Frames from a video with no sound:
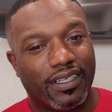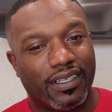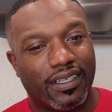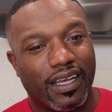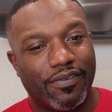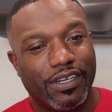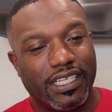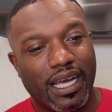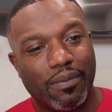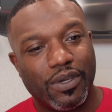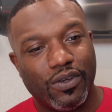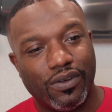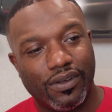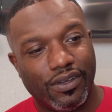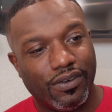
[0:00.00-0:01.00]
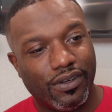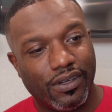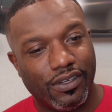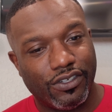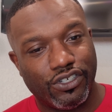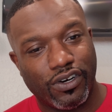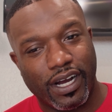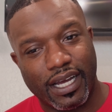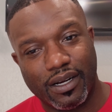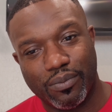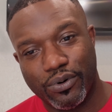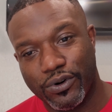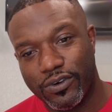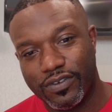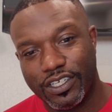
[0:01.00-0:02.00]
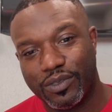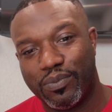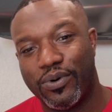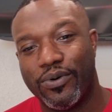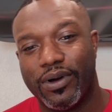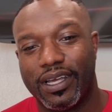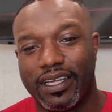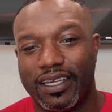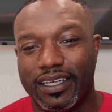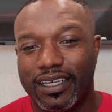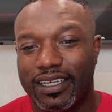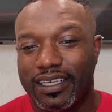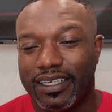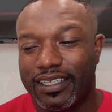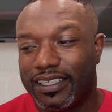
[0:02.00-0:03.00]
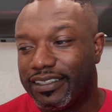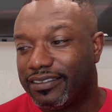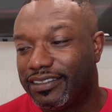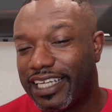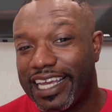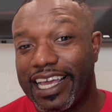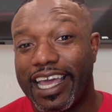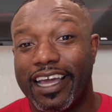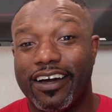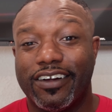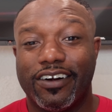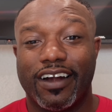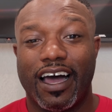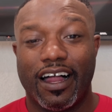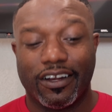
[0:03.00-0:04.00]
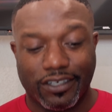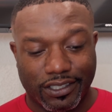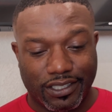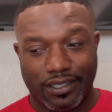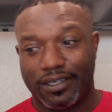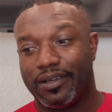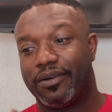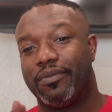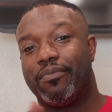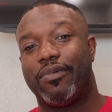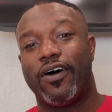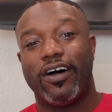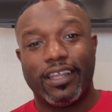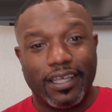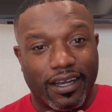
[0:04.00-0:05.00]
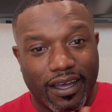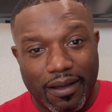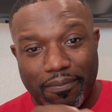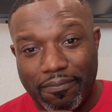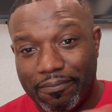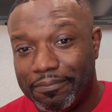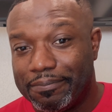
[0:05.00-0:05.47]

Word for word: every time you you you try and prove this point, take eight hundred dollars, ball it up,